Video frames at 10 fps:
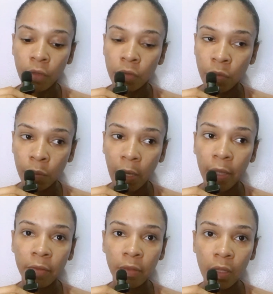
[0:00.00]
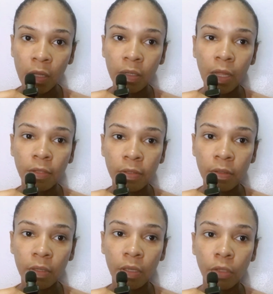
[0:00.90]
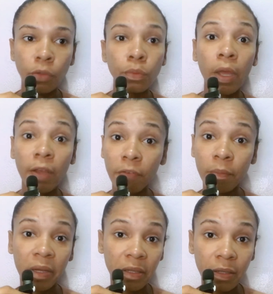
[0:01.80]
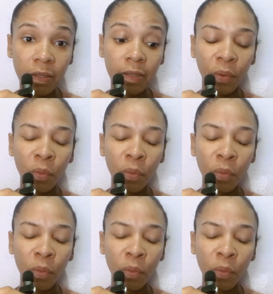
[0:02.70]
So I think that everybody